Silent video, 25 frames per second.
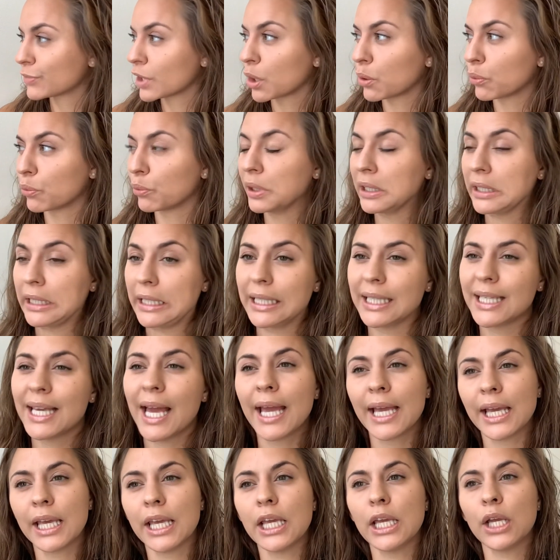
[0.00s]
really
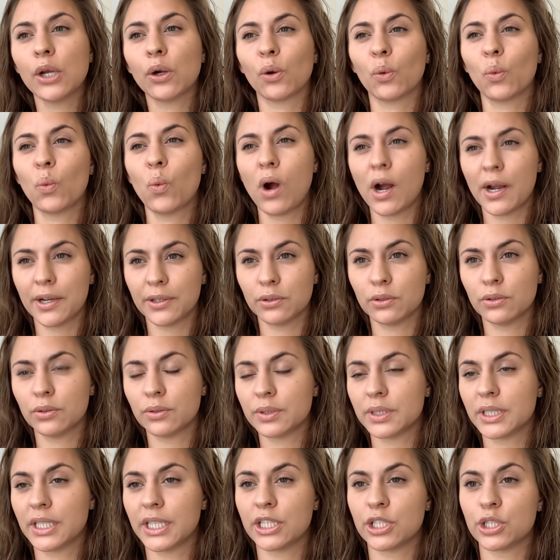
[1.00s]
cakey or
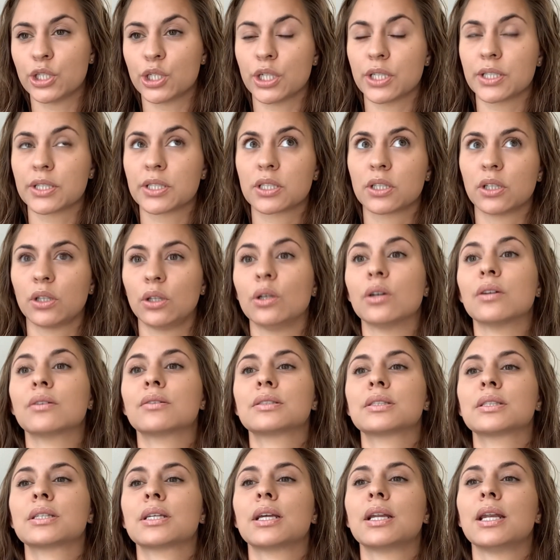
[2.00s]
wild. It just
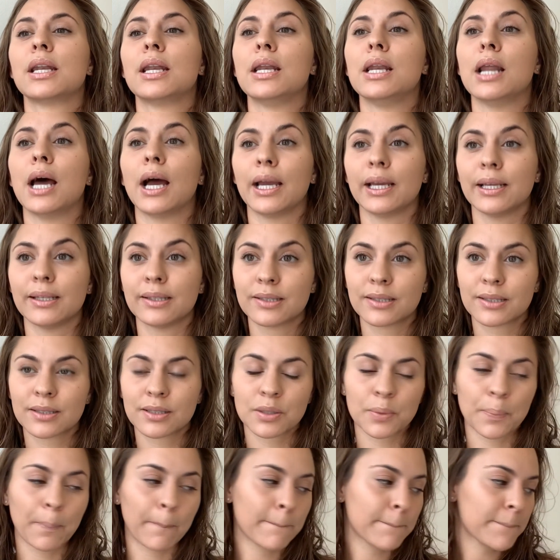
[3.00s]
looks nice.
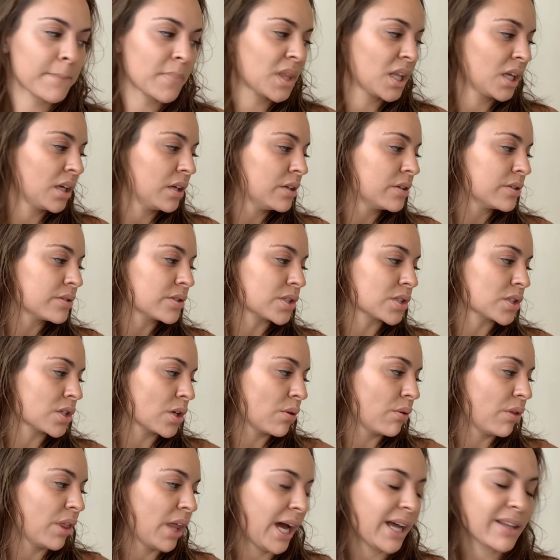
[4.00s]
So
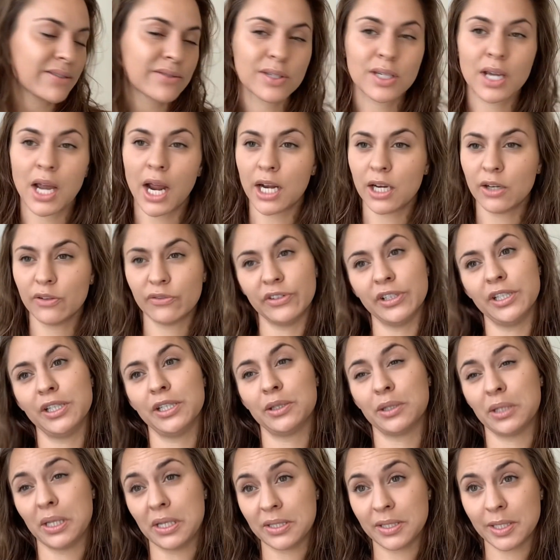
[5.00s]
that's kind of it.
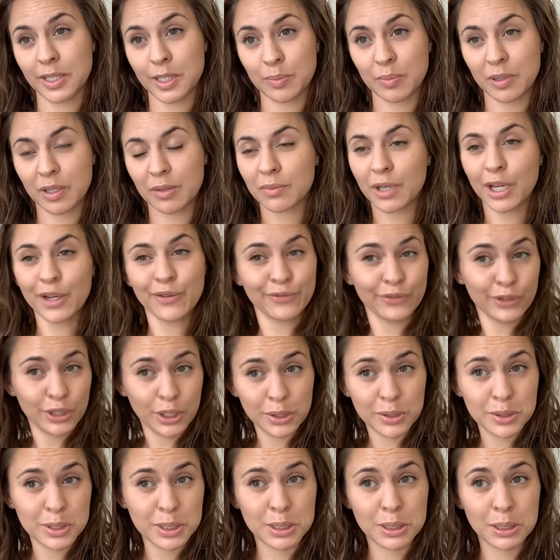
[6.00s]
This has been my
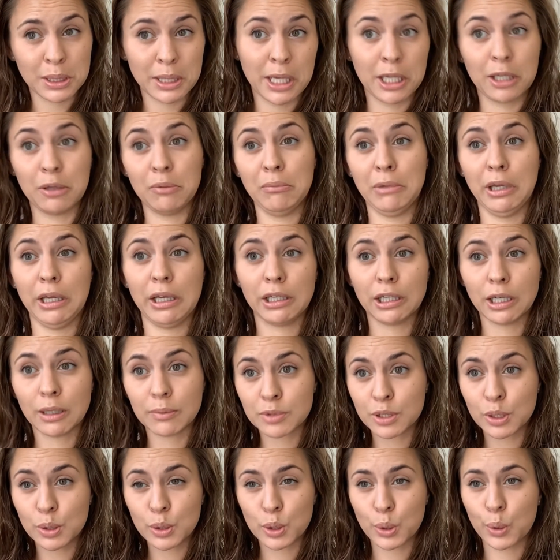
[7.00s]
first like makeup
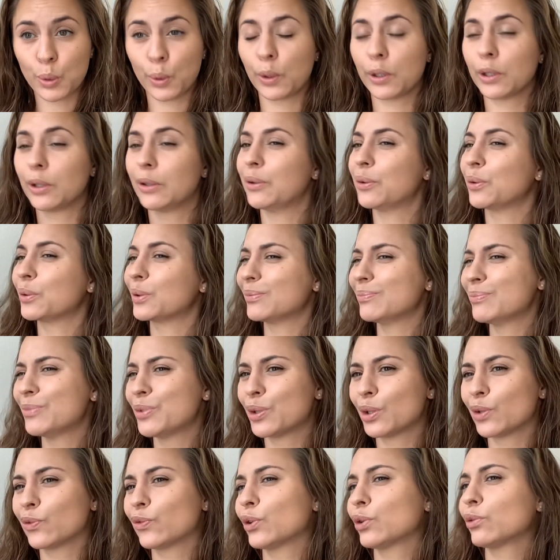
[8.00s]
tutorial, or
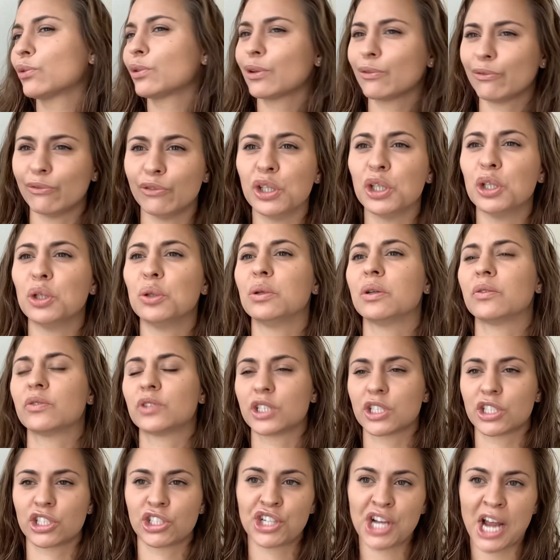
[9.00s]
more of a review of
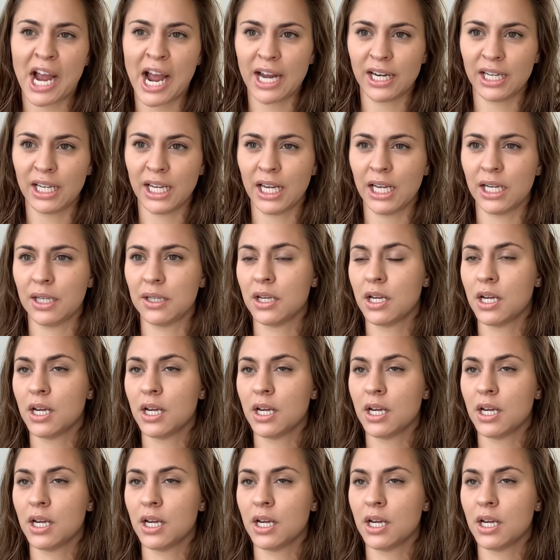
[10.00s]
just chatting